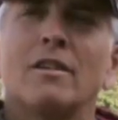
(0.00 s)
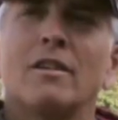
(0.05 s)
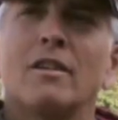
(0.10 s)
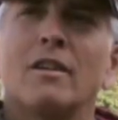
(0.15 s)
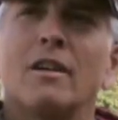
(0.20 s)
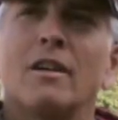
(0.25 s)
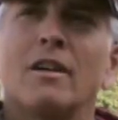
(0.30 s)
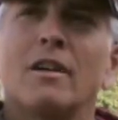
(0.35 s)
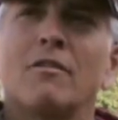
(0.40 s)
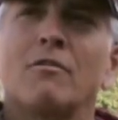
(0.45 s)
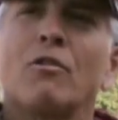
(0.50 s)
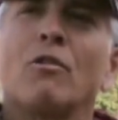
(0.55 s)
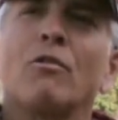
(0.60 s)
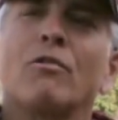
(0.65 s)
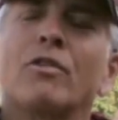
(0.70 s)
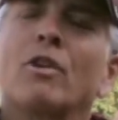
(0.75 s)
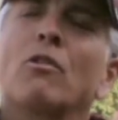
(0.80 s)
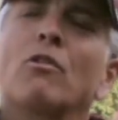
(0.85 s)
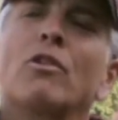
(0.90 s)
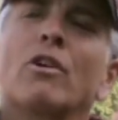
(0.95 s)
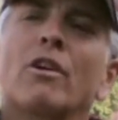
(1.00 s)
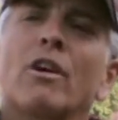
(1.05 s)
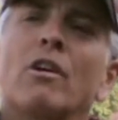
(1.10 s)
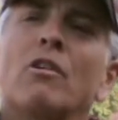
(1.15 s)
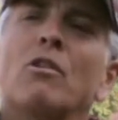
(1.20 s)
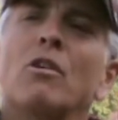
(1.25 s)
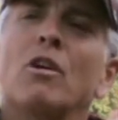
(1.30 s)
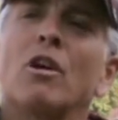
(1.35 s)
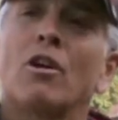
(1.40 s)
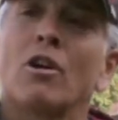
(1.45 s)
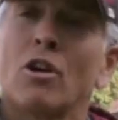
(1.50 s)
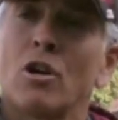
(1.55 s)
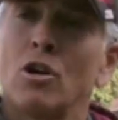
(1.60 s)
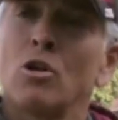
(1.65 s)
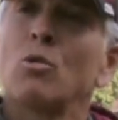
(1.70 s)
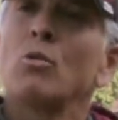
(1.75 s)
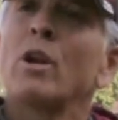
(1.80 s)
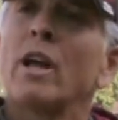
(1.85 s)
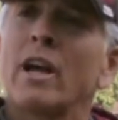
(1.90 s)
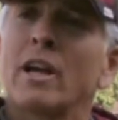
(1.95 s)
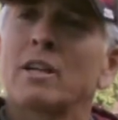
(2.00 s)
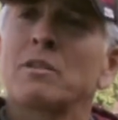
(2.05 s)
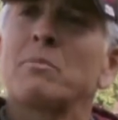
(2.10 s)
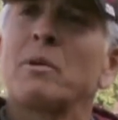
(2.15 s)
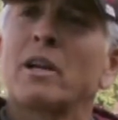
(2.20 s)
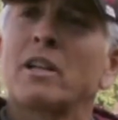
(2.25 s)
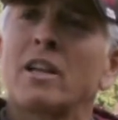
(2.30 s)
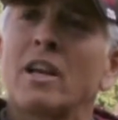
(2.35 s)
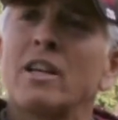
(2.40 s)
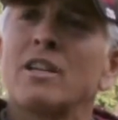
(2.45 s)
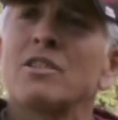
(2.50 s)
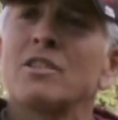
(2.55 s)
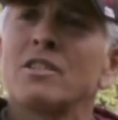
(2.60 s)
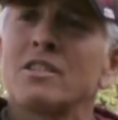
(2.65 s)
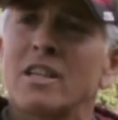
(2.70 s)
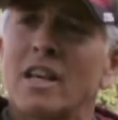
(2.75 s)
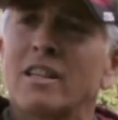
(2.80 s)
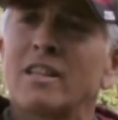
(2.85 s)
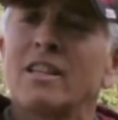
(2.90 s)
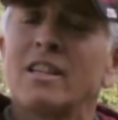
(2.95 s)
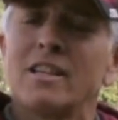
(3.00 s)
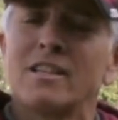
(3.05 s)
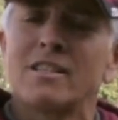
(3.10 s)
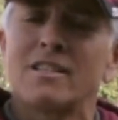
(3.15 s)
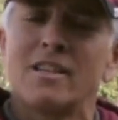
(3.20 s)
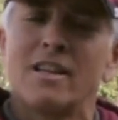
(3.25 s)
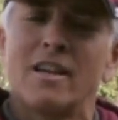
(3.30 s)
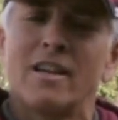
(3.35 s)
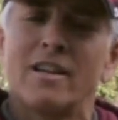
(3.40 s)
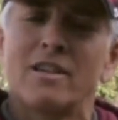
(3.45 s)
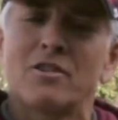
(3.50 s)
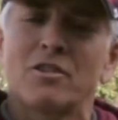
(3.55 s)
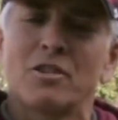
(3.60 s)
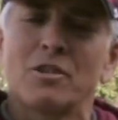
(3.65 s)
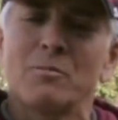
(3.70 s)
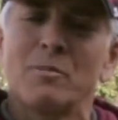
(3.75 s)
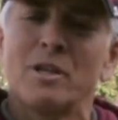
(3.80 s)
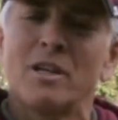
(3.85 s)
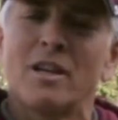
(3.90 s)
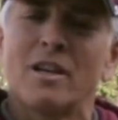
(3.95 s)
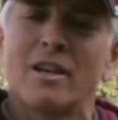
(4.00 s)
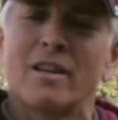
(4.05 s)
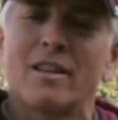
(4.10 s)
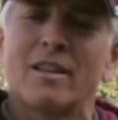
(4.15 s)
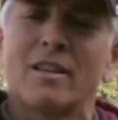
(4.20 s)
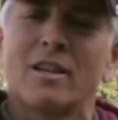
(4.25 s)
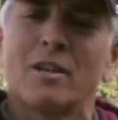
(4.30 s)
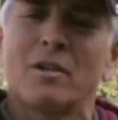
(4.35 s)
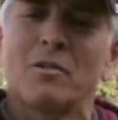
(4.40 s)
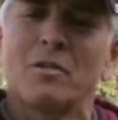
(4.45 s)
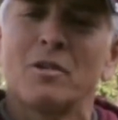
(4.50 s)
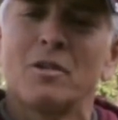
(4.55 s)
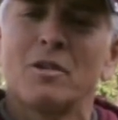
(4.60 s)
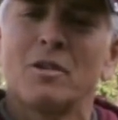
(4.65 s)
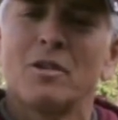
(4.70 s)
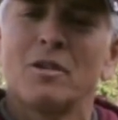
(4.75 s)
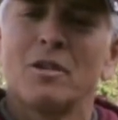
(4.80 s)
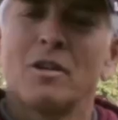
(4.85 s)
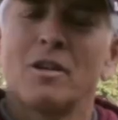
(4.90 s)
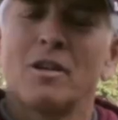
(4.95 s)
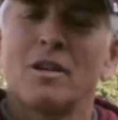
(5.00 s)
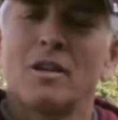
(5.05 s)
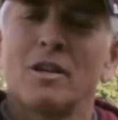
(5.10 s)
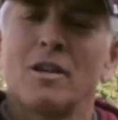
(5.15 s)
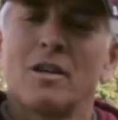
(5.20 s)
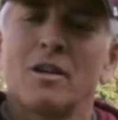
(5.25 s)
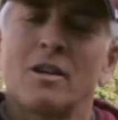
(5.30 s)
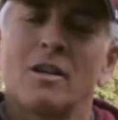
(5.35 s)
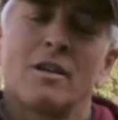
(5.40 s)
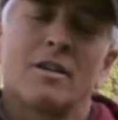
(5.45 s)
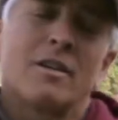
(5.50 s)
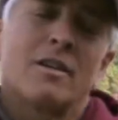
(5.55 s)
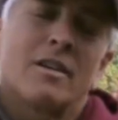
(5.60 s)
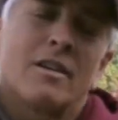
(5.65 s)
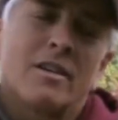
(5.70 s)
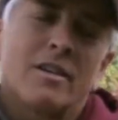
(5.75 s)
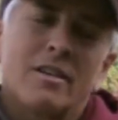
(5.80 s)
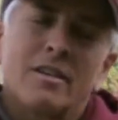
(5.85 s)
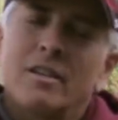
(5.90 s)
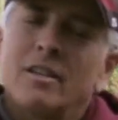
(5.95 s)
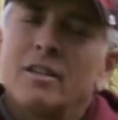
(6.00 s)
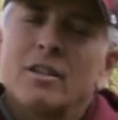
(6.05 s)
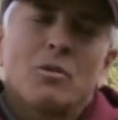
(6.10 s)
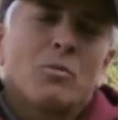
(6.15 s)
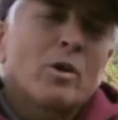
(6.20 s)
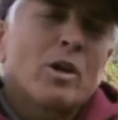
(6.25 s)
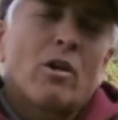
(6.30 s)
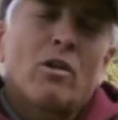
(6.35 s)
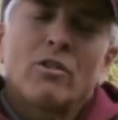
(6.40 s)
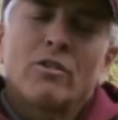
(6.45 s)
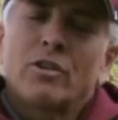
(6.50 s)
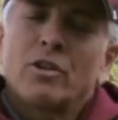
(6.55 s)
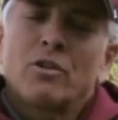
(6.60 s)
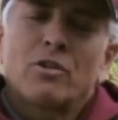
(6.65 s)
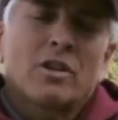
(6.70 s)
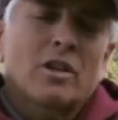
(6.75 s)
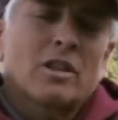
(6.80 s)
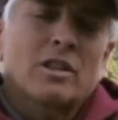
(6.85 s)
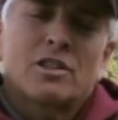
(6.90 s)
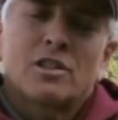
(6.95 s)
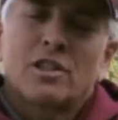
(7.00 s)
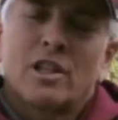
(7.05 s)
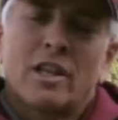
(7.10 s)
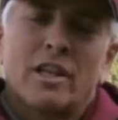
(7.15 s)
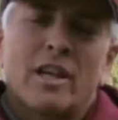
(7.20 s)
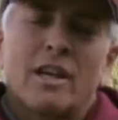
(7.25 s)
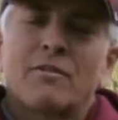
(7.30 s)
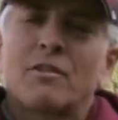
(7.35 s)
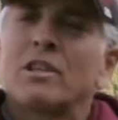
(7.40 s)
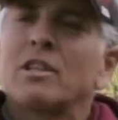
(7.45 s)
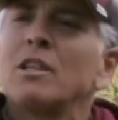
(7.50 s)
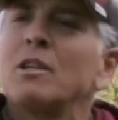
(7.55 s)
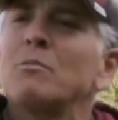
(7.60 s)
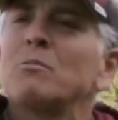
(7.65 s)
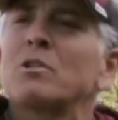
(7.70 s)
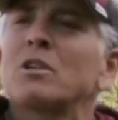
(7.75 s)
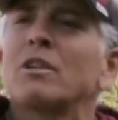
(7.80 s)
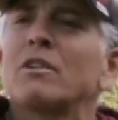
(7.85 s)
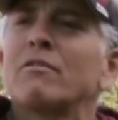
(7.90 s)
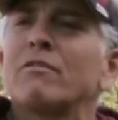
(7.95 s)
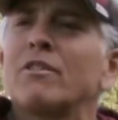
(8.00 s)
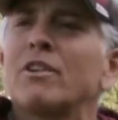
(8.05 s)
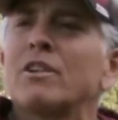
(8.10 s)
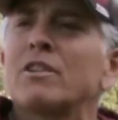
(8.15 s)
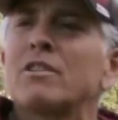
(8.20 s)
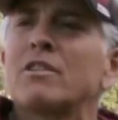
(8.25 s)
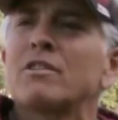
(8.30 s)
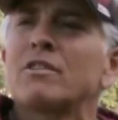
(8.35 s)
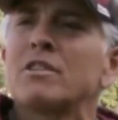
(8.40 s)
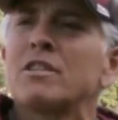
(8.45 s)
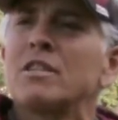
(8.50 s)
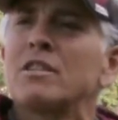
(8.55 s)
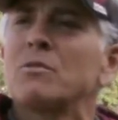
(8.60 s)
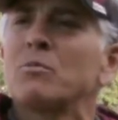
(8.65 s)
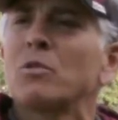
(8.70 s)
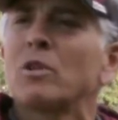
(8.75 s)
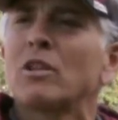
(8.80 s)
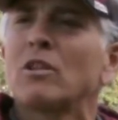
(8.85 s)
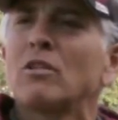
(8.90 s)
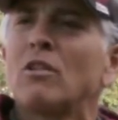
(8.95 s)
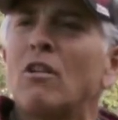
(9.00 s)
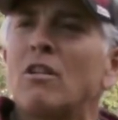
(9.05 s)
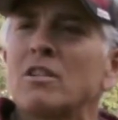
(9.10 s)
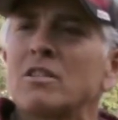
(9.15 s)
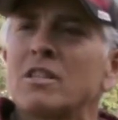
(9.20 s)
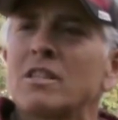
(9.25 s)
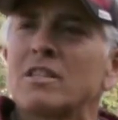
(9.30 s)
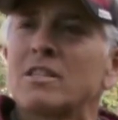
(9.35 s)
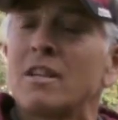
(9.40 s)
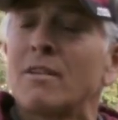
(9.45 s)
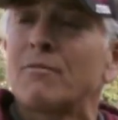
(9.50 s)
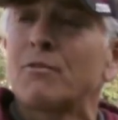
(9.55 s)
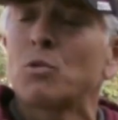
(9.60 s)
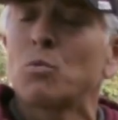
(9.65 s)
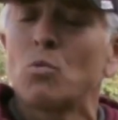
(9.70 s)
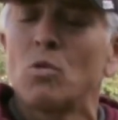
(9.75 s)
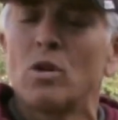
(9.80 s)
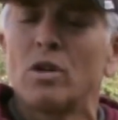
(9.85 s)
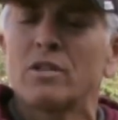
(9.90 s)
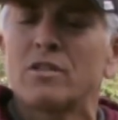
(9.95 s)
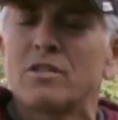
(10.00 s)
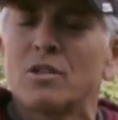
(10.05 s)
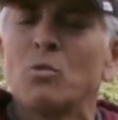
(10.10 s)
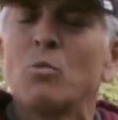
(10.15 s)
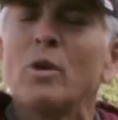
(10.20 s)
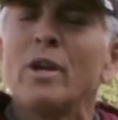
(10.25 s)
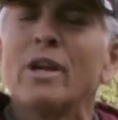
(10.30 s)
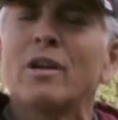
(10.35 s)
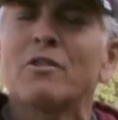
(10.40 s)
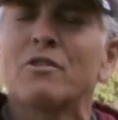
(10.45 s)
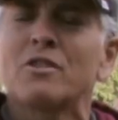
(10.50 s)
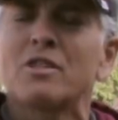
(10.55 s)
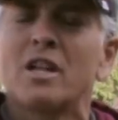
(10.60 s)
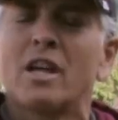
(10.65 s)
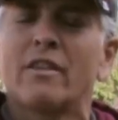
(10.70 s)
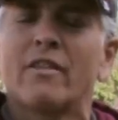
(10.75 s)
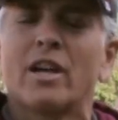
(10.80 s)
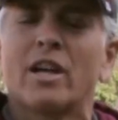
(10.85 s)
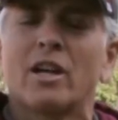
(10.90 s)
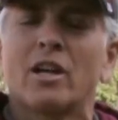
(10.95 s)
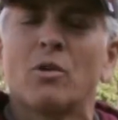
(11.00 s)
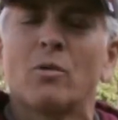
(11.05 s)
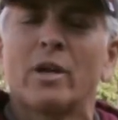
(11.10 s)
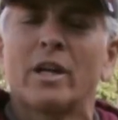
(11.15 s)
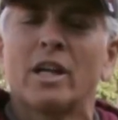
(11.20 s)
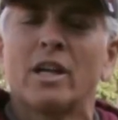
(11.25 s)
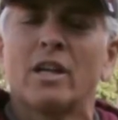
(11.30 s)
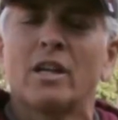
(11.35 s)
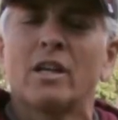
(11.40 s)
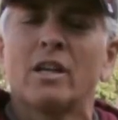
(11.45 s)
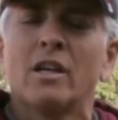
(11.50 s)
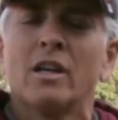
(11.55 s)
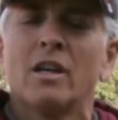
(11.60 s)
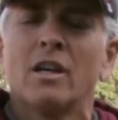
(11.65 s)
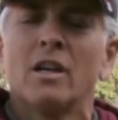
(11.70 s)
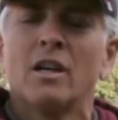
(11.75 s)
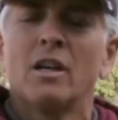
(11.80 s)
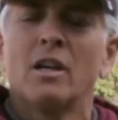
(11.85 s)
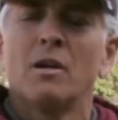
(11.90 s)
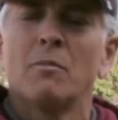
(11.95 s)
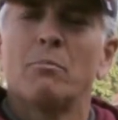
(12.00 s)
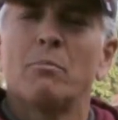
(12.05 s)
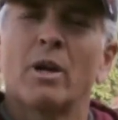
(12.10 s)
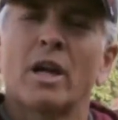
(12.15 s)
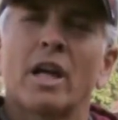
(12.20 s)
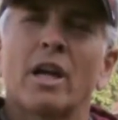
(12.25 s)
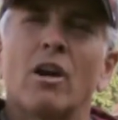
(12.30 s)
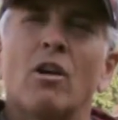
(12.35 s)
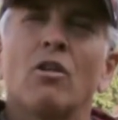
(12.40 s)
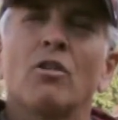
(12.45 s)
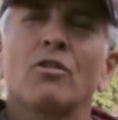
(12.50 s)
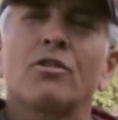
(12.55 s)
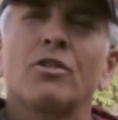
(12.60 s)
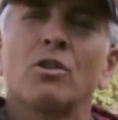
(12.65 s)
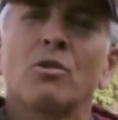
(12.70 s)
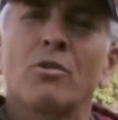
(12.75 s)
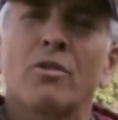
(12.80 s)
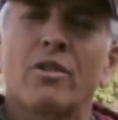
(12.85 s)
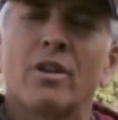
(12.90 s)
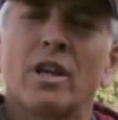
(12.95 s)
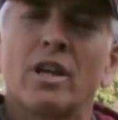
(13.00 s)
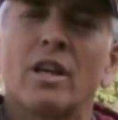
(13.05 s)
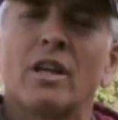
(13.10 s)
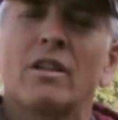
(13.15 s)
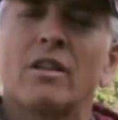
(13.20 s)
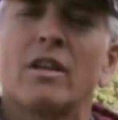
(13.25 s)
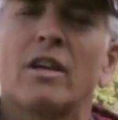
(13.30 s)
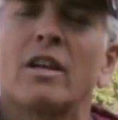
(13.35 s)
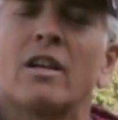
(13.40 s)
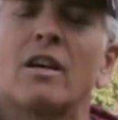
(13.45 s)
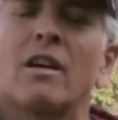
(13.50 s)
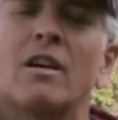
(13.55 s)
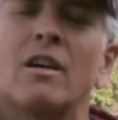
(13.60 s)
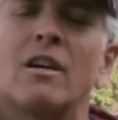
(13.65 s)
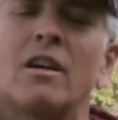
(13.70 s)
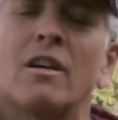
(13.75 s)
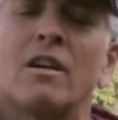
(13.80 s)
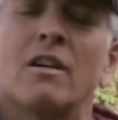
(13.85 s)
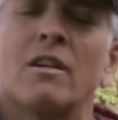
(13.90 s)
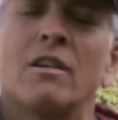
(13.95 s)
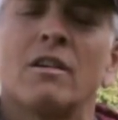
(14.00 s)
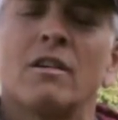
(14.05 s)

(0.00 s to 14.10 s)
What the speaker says: fulfilled our own expectations at the NCAA Tournament. I think, you know, we all know the cliche, every team's going to finish their season with a loss except for one. So we understand that going in. But I also think that